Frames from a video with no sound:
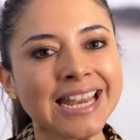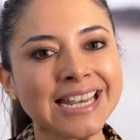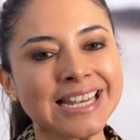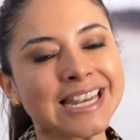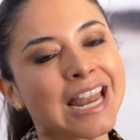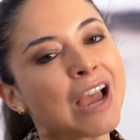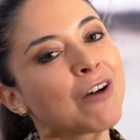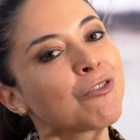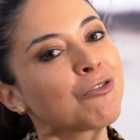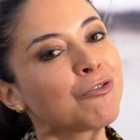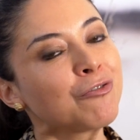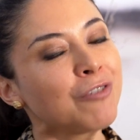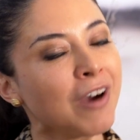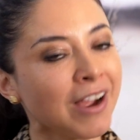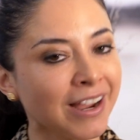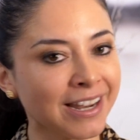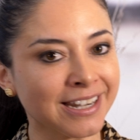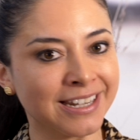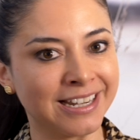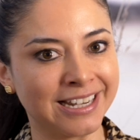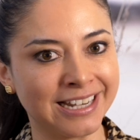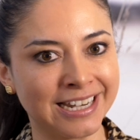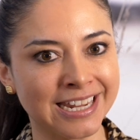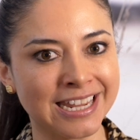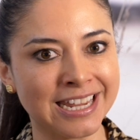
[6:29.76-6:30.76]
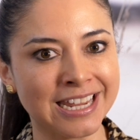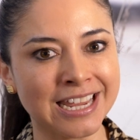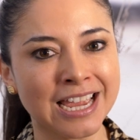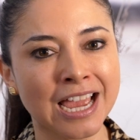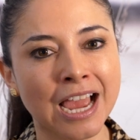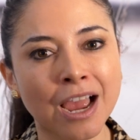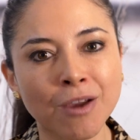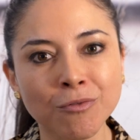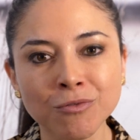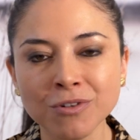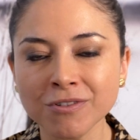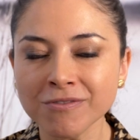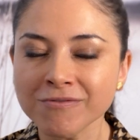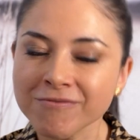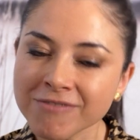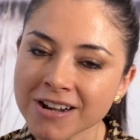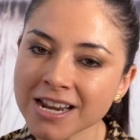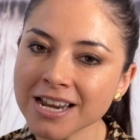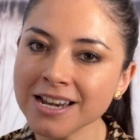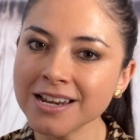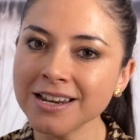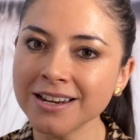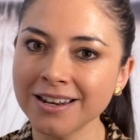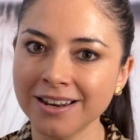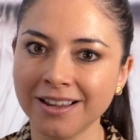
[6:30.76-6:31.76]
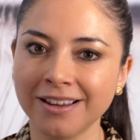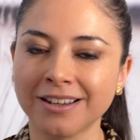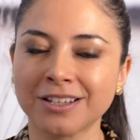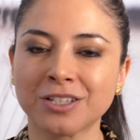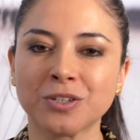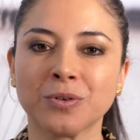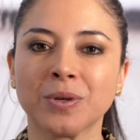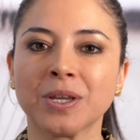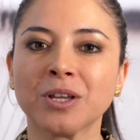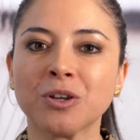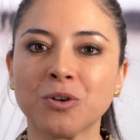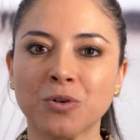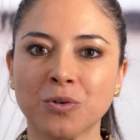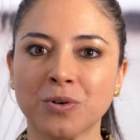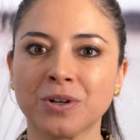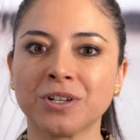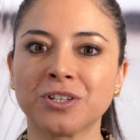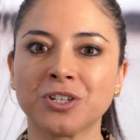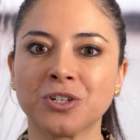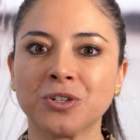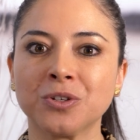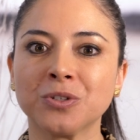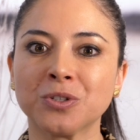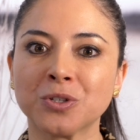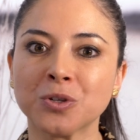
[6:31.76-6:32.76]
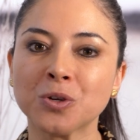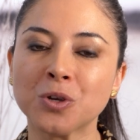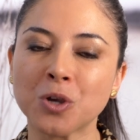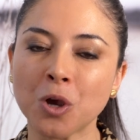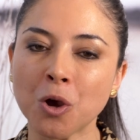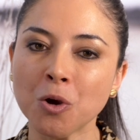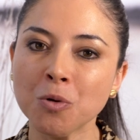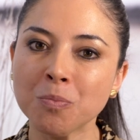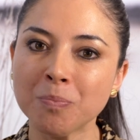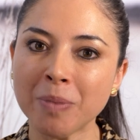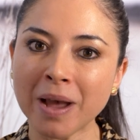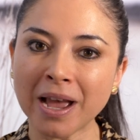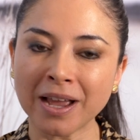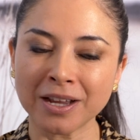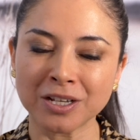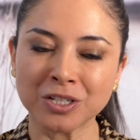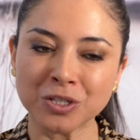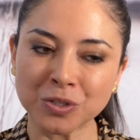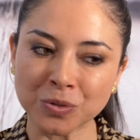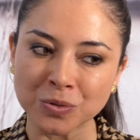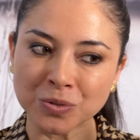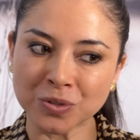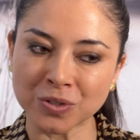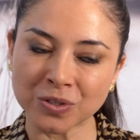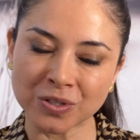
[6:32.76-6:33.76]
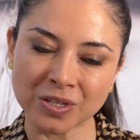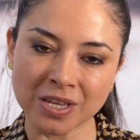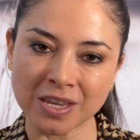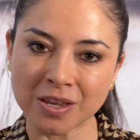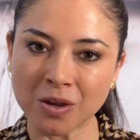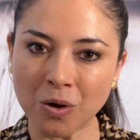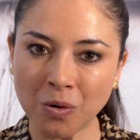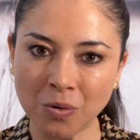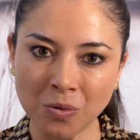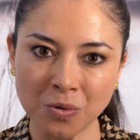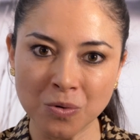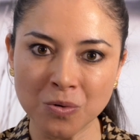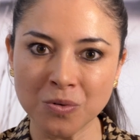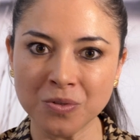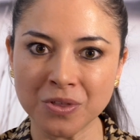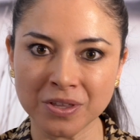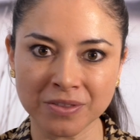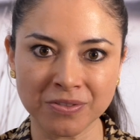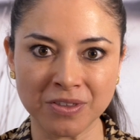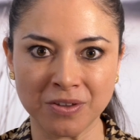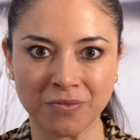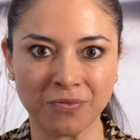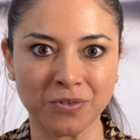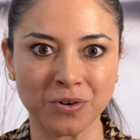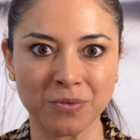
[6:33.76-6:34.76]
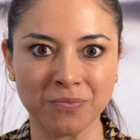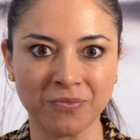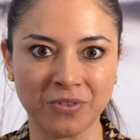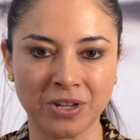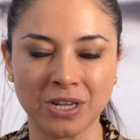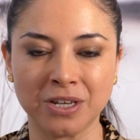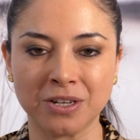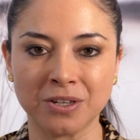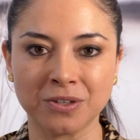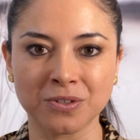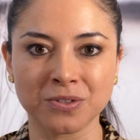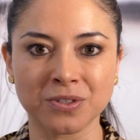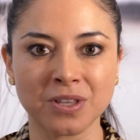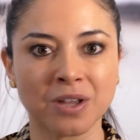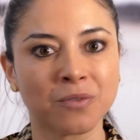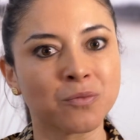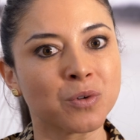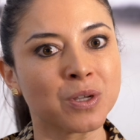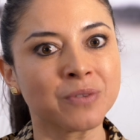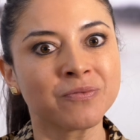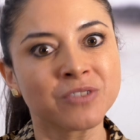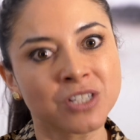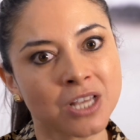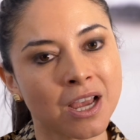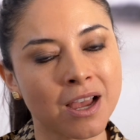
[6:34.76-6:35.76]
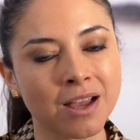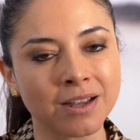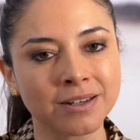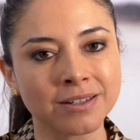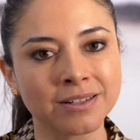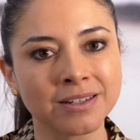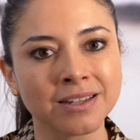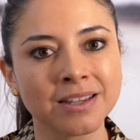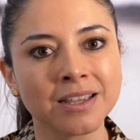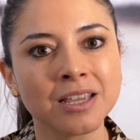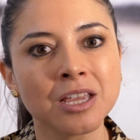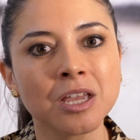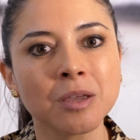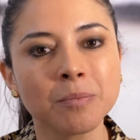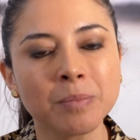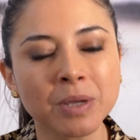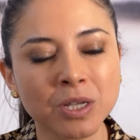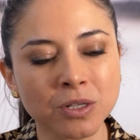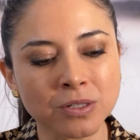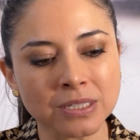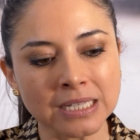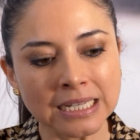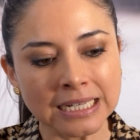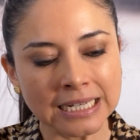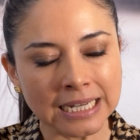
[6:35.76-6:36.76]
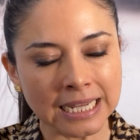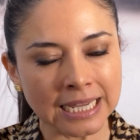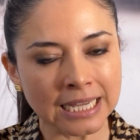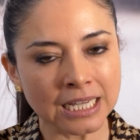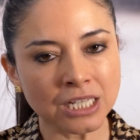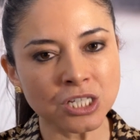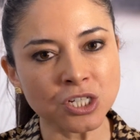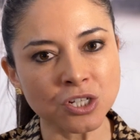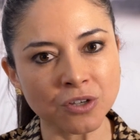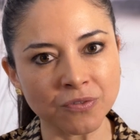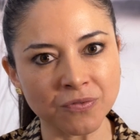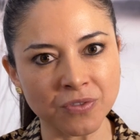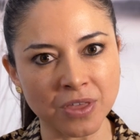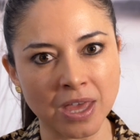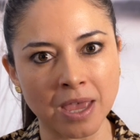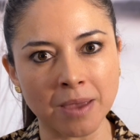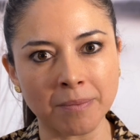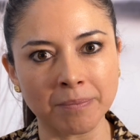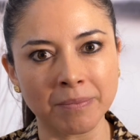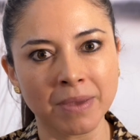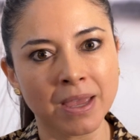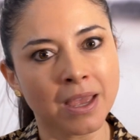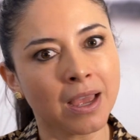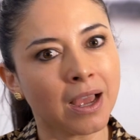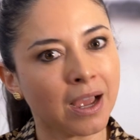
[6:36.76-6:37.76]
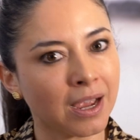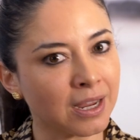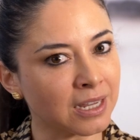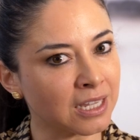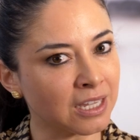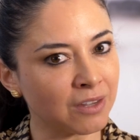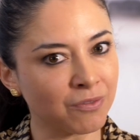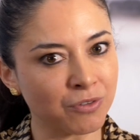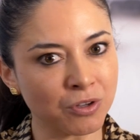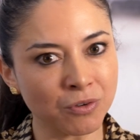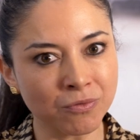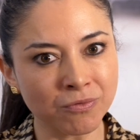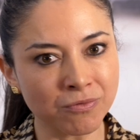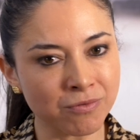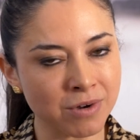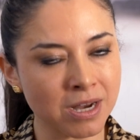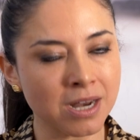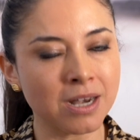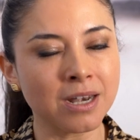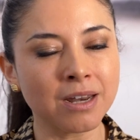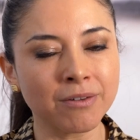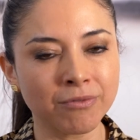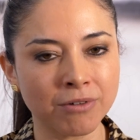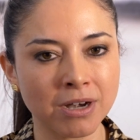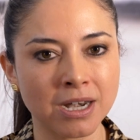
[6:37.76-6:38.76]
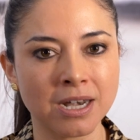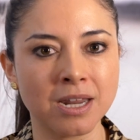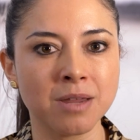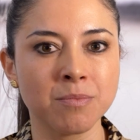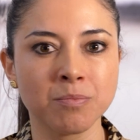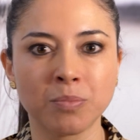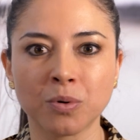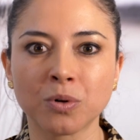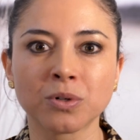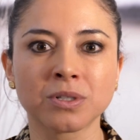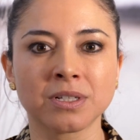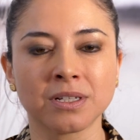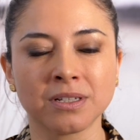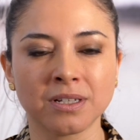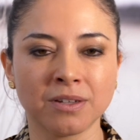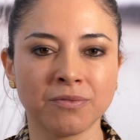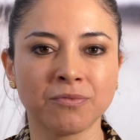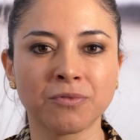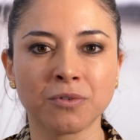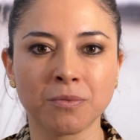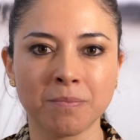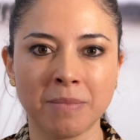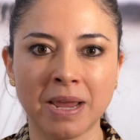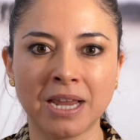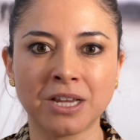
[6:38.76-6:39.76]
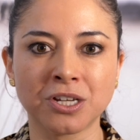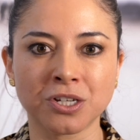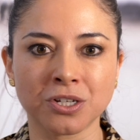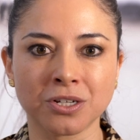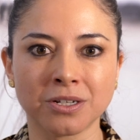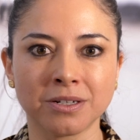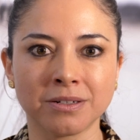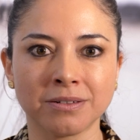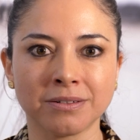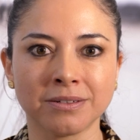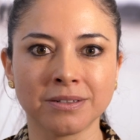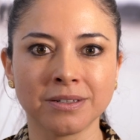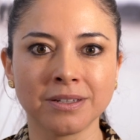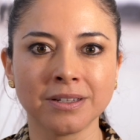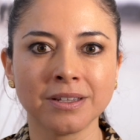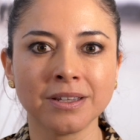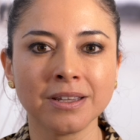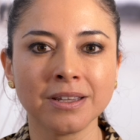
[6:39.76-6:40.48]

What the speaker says: Now finally, I would really like to encourage you to go back to see all the different videos that we've done, because in each of them I give you really important information.